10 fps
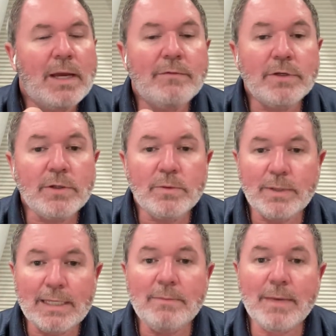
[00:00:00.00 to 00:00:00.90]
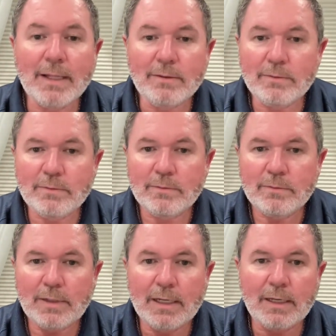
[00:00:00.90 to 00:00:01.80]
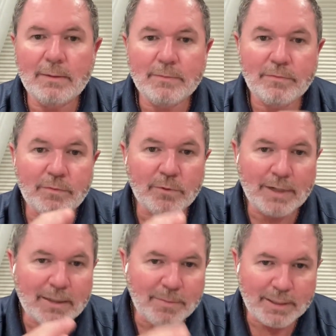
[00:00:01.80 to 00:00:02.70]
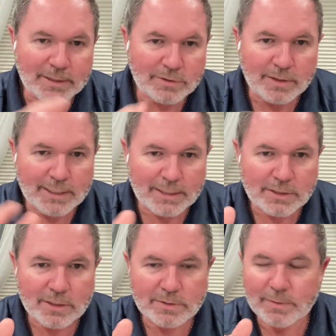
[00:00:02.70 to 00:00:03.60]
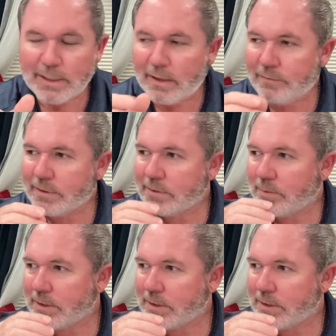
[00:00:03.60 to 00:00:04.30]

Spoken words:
we have a new email for anybody who's trying to get in touch with the office,